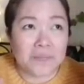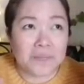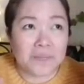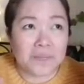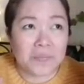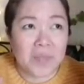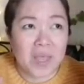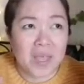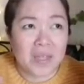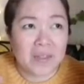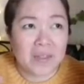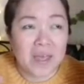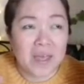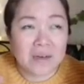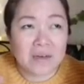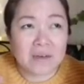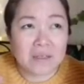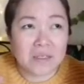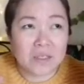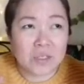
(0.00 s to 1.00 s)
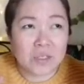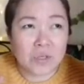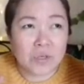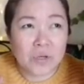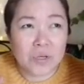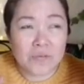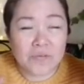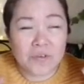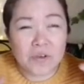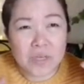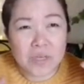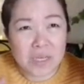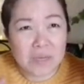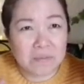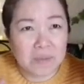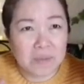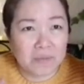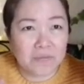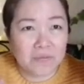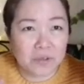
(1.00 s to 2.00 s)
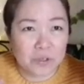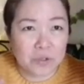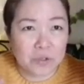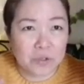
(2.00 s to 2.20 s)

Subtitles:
And then if you keep them for too